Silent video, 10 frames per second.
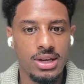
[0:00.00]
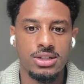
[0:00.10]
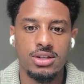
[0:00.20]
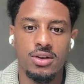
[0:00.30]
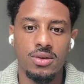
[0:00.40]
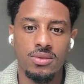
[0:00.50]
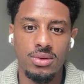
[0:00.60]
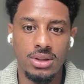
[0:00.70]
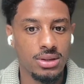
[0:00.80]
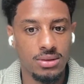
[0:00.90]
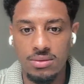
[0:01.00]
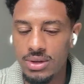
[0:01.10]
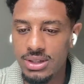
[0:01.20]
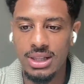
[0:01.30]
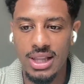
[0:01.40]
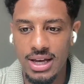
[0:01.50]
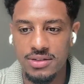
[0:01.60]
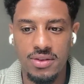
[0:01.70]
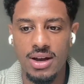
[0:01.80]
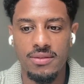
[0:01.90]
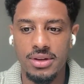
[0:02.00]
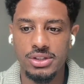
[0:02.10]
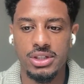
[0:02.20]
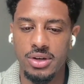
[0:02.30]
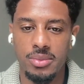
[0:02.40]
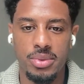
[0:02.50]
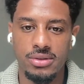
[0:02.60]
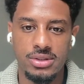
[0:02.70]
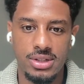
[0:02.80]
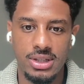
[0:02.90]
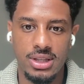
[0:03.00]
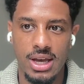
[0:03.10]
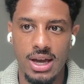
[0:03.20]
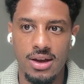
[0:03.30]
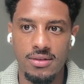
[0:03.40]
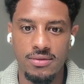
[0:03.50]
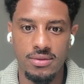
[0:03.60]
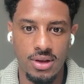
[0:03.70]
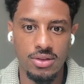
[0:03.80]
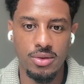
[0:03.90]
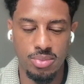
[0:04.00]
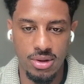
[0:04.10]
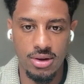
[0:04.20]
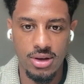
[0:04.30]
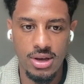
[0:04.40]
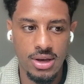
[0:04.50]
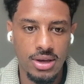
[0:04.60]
So read the last 5 engineering posts that they have on their blog.